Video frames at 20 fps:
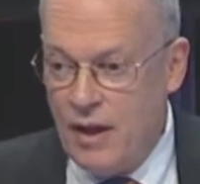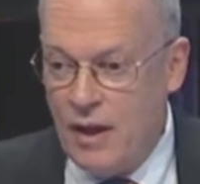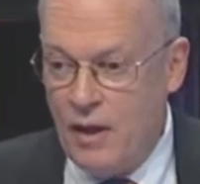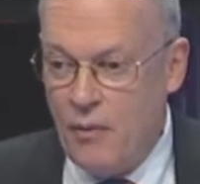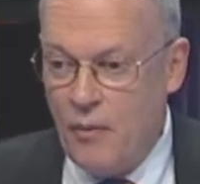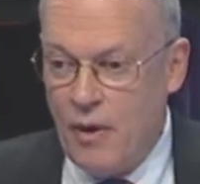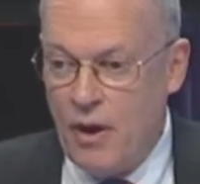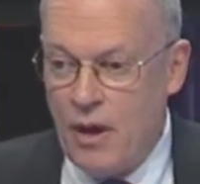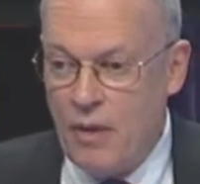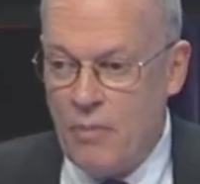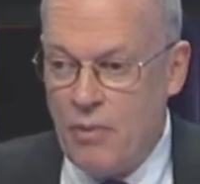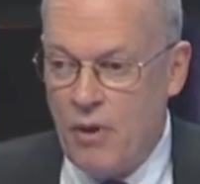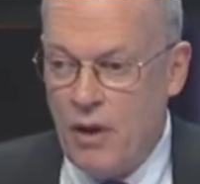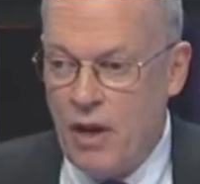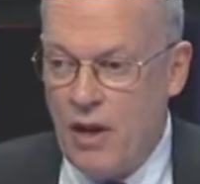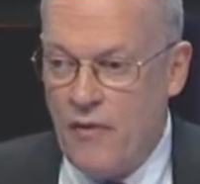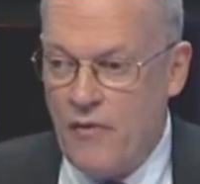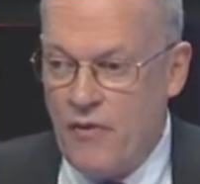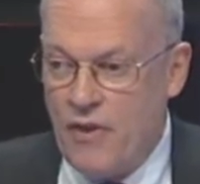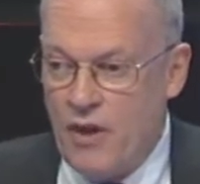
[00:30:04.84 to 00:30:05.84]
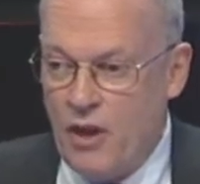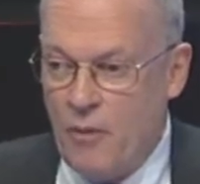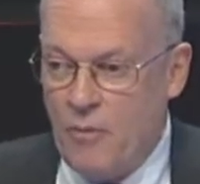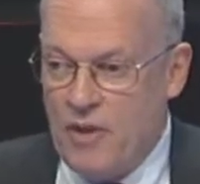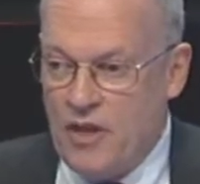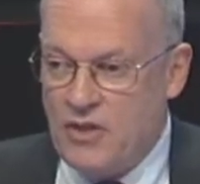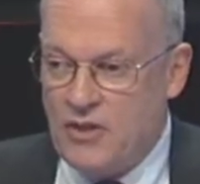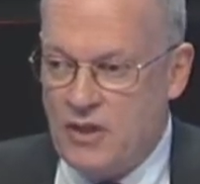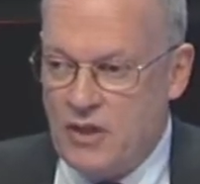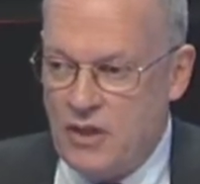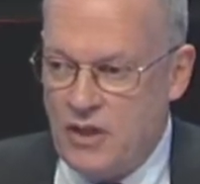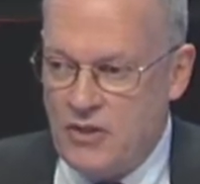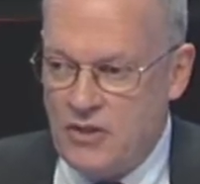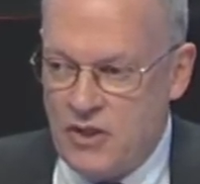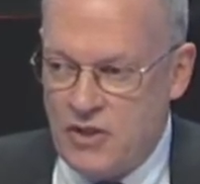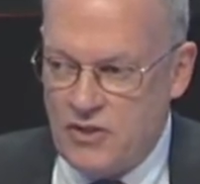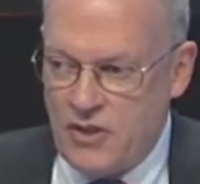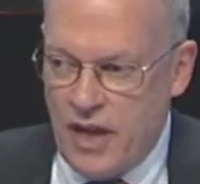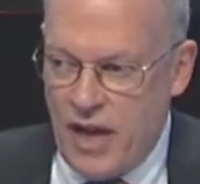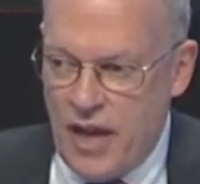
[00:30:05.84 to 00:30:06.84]
whereupon the Obesity
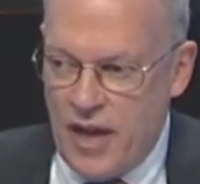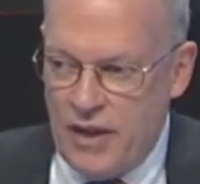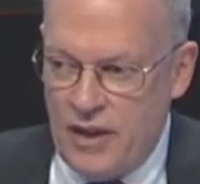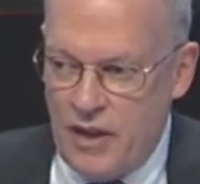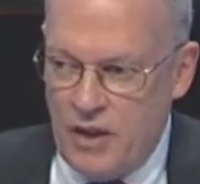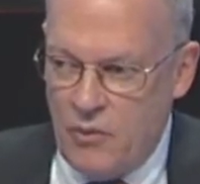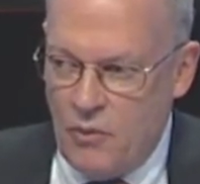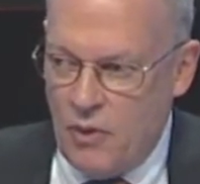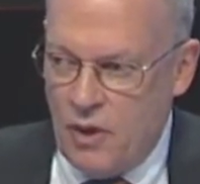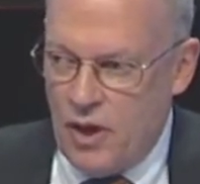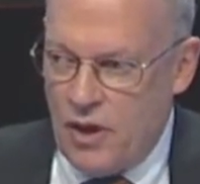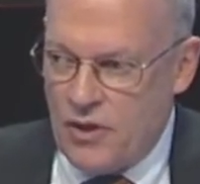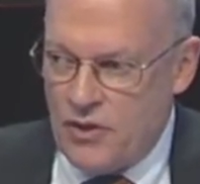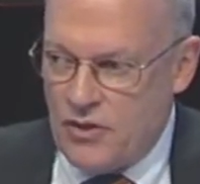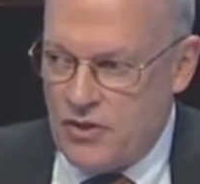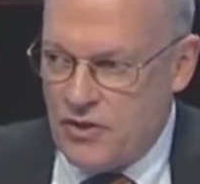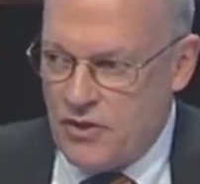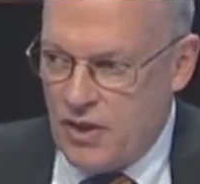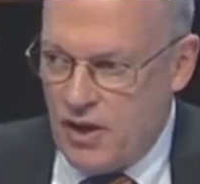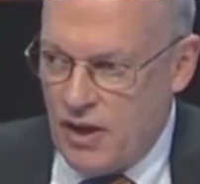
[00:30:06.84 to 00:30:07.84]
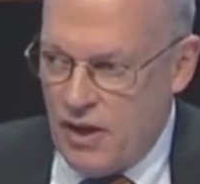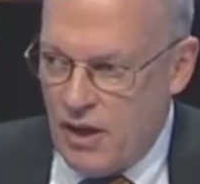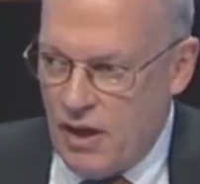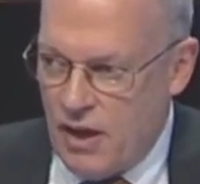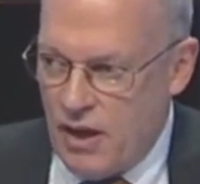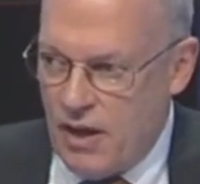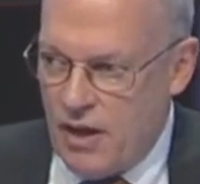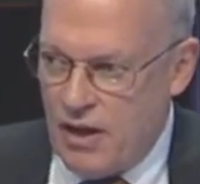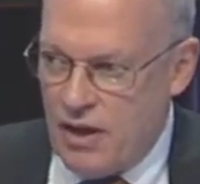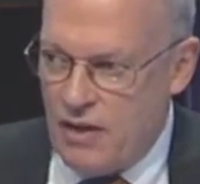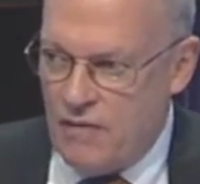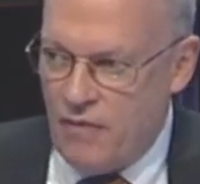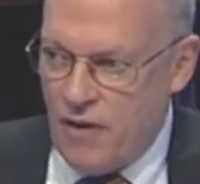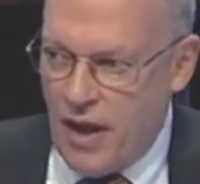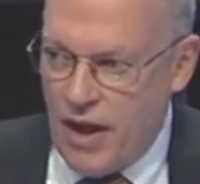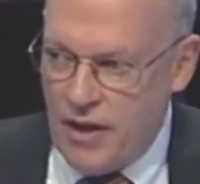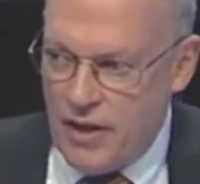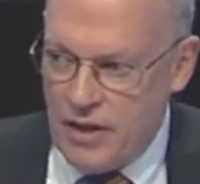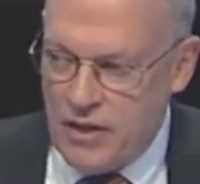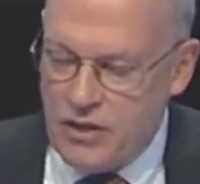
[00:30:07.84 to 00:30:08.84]
Society was
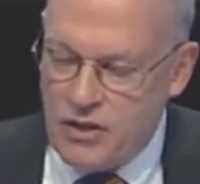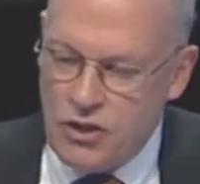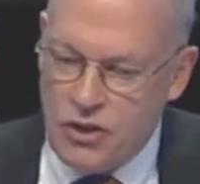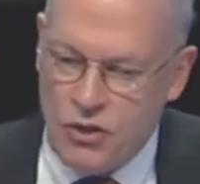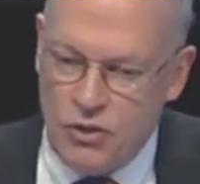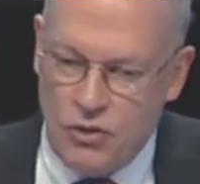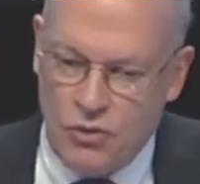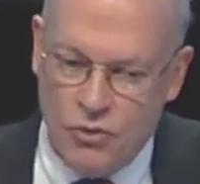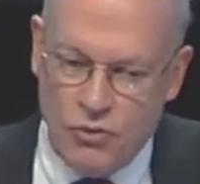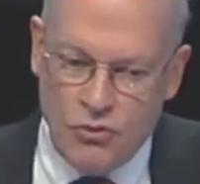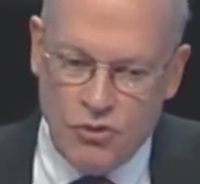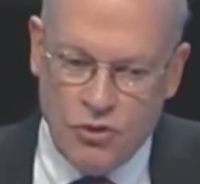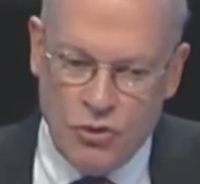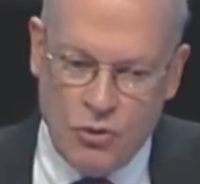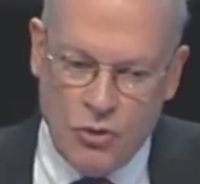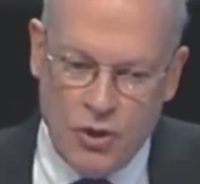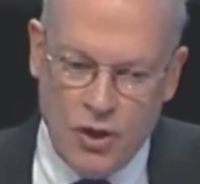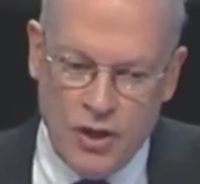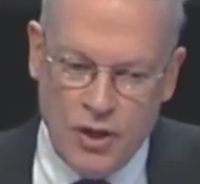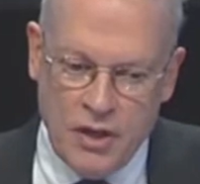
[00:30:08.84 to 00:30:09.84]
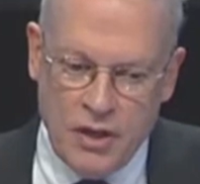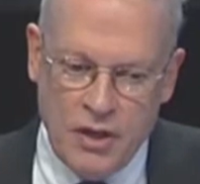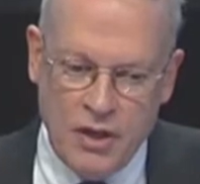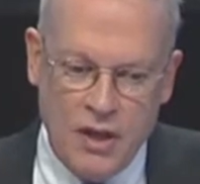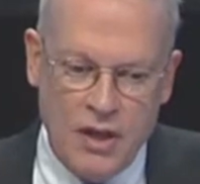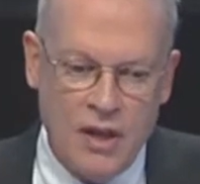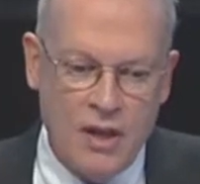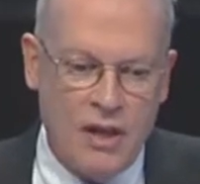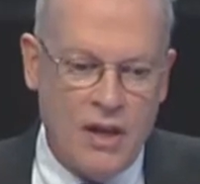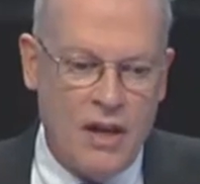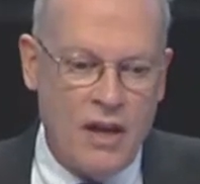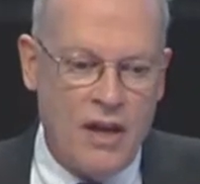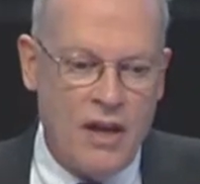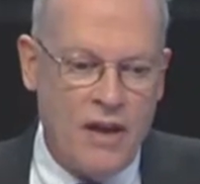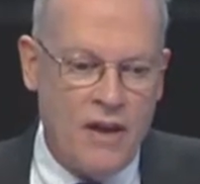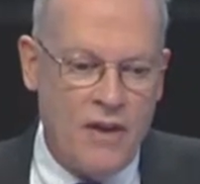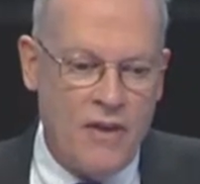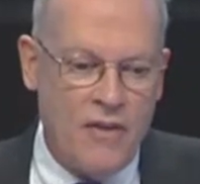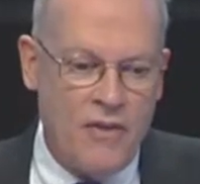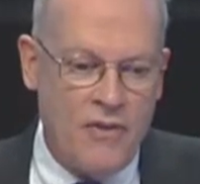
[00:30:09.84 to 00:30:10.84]
invited to join
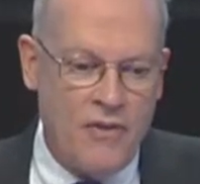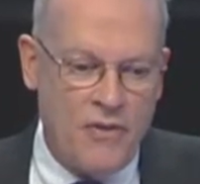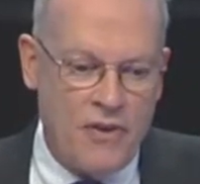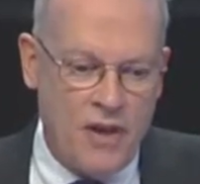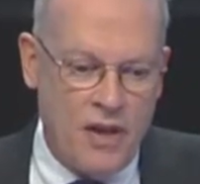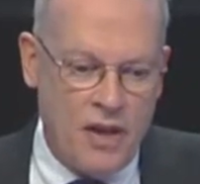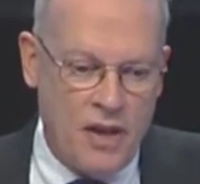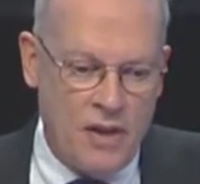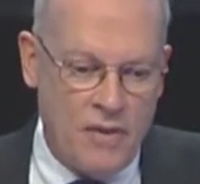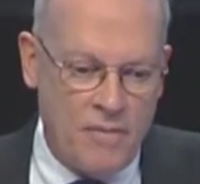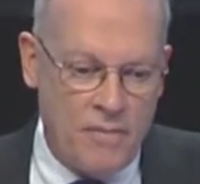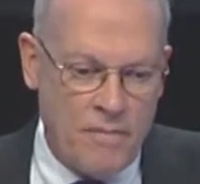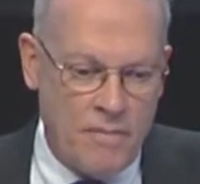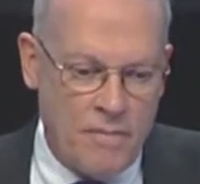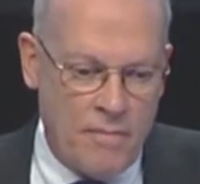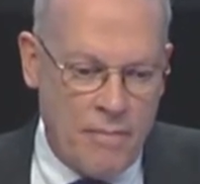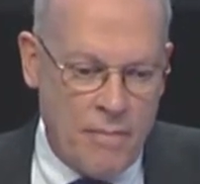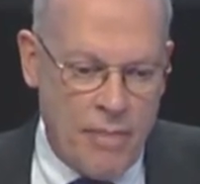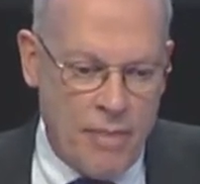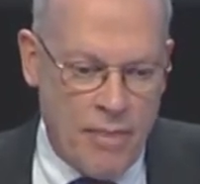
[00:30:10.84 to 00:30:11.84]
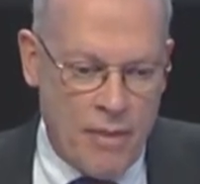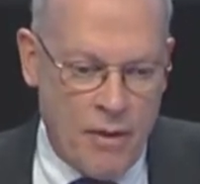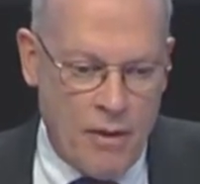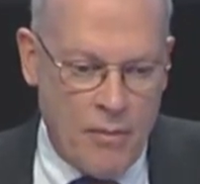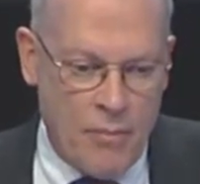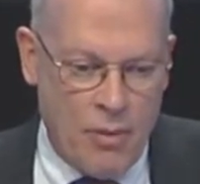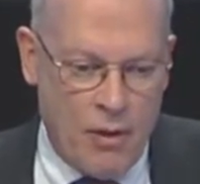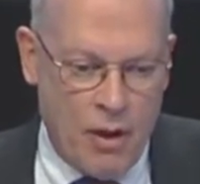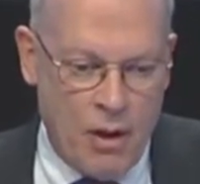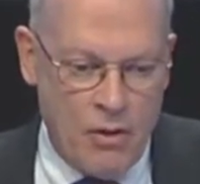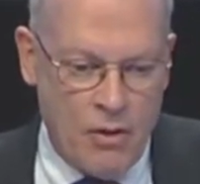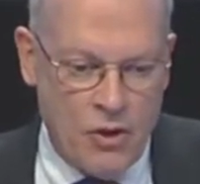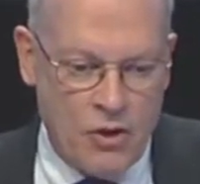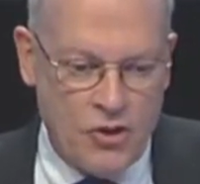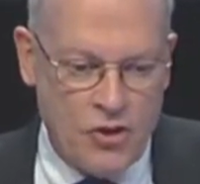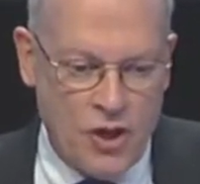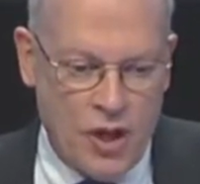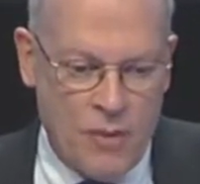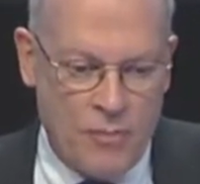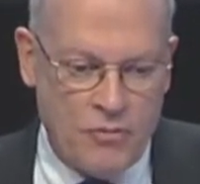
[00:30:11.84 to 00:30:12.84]
the
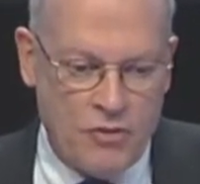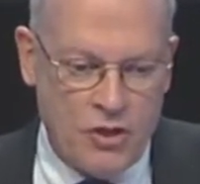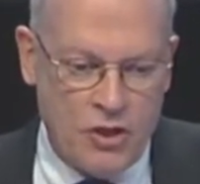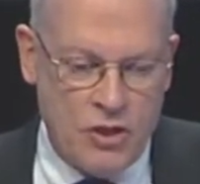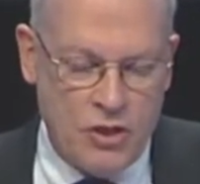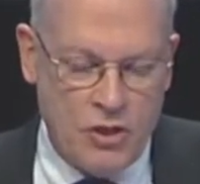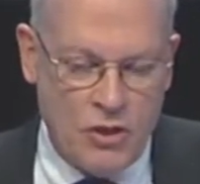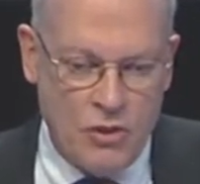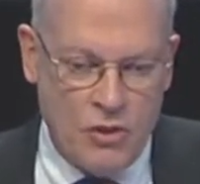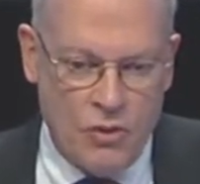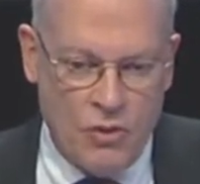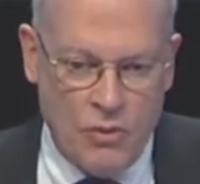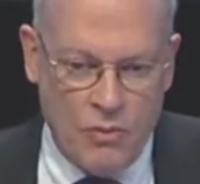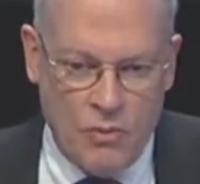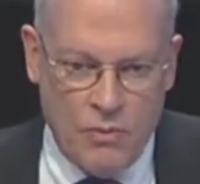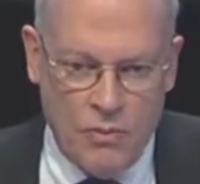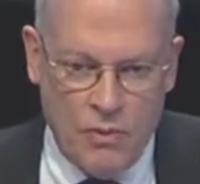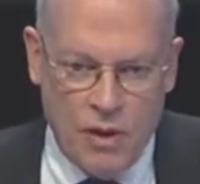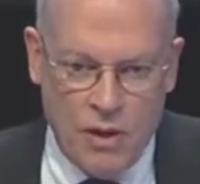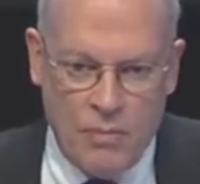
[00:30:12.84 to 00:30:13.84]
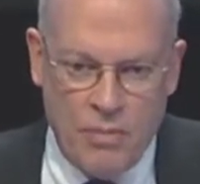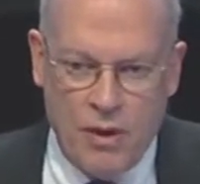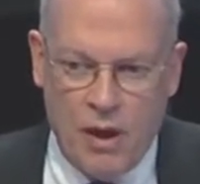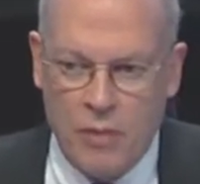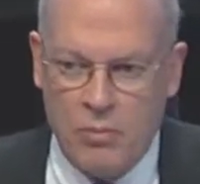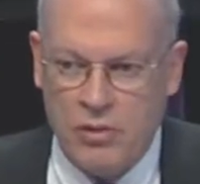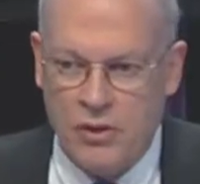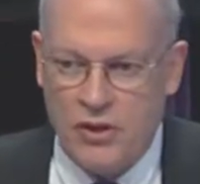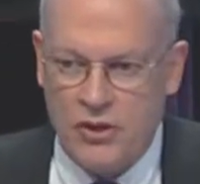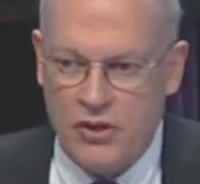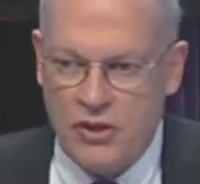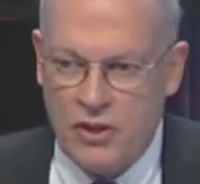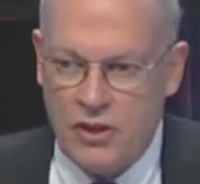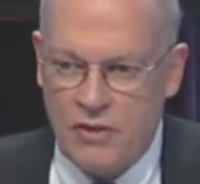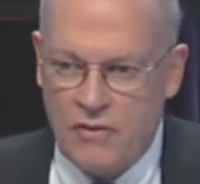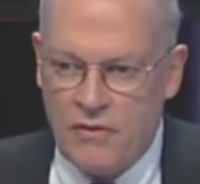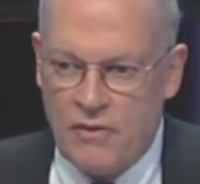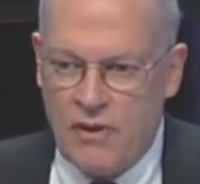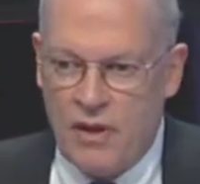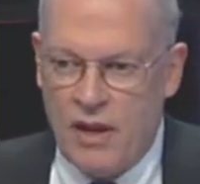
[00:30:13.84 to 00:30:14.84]
partnership to publish
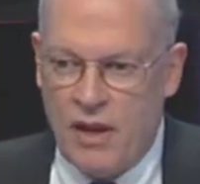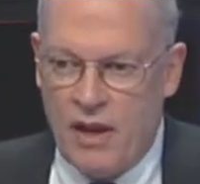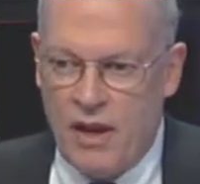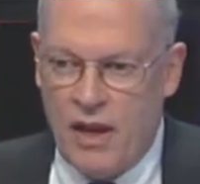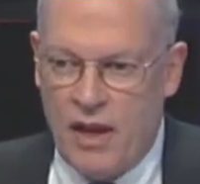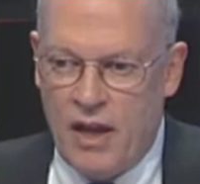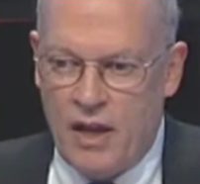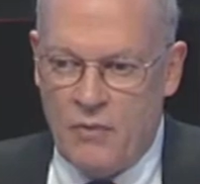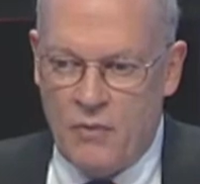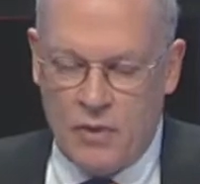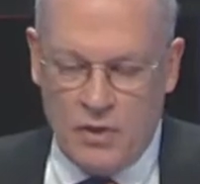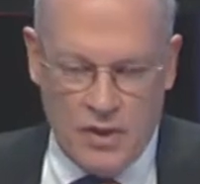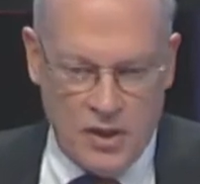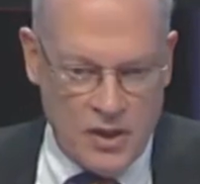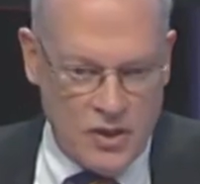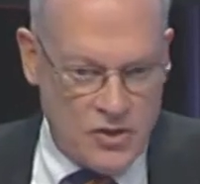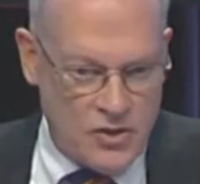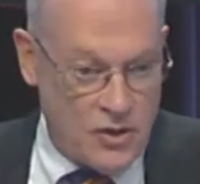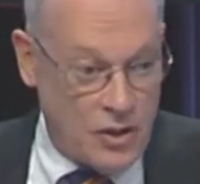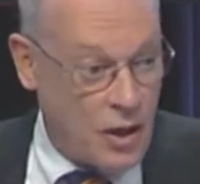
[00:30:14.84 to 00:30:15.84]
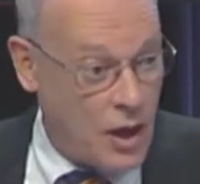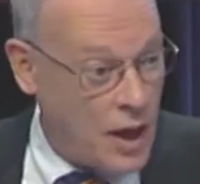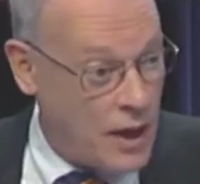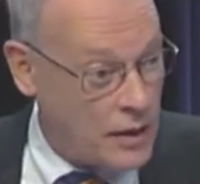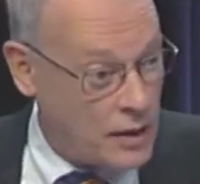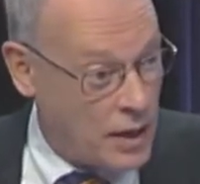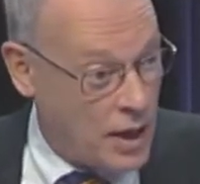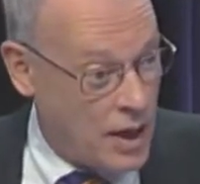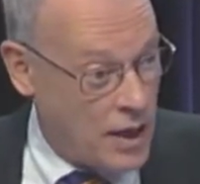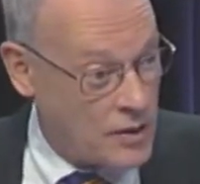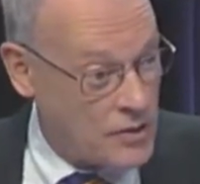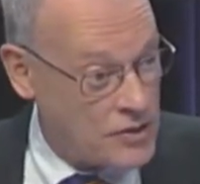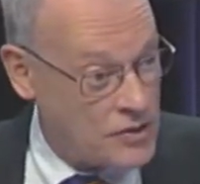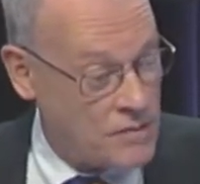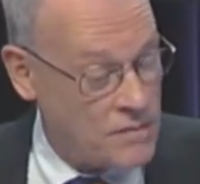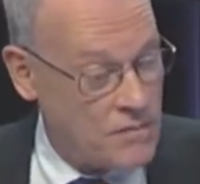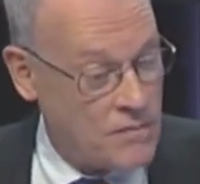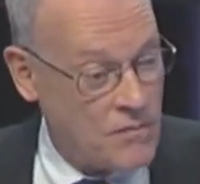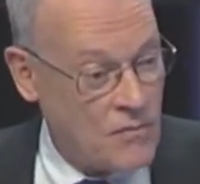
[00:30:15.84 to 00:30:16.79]
and release the guidelines.